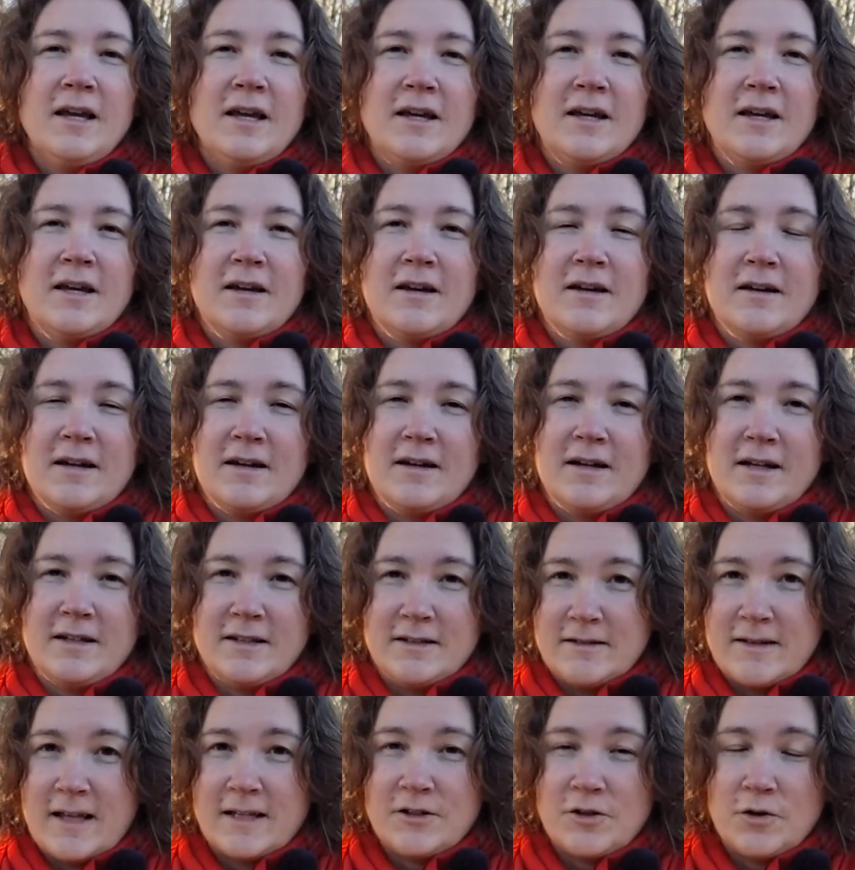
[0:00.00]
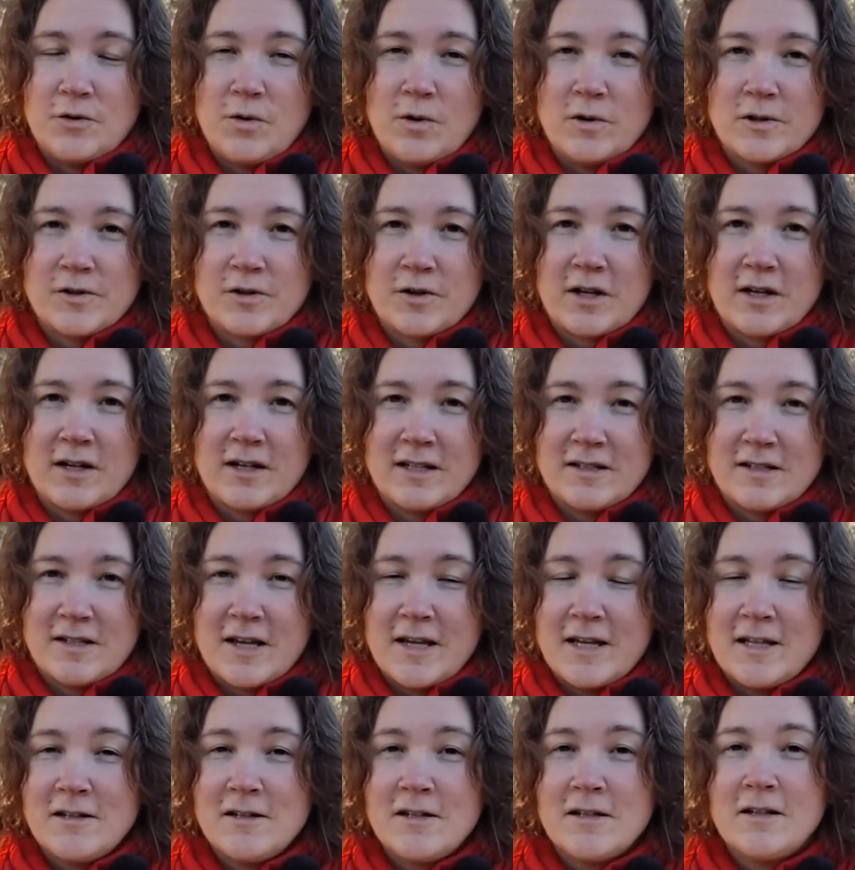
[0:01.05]
that you also can
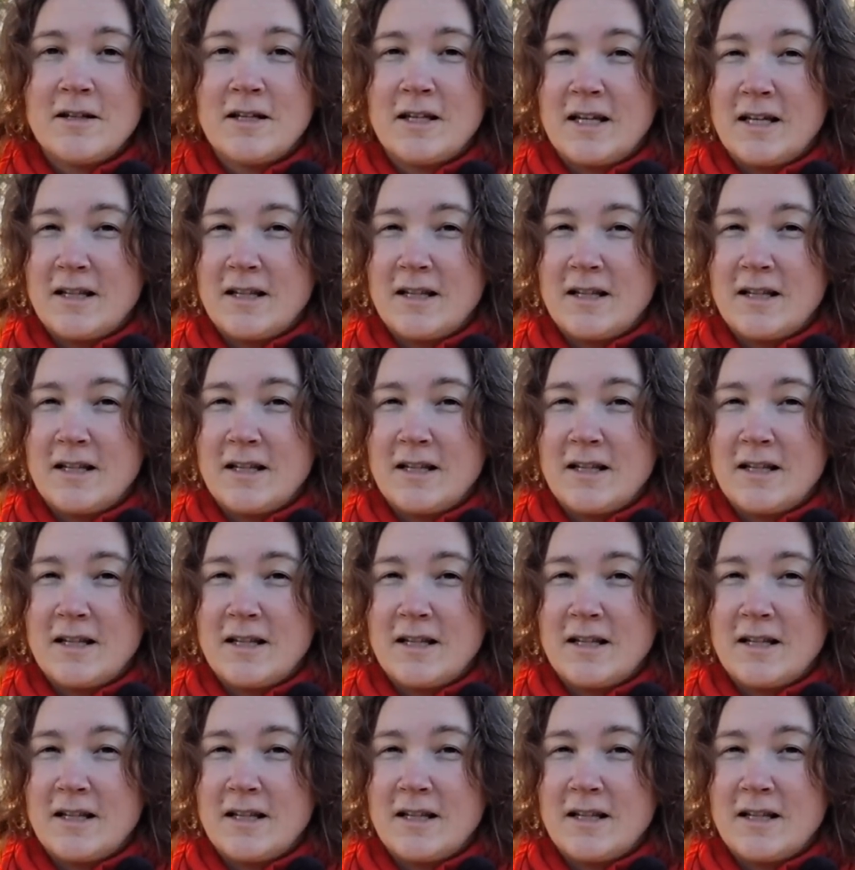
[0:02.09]
attend.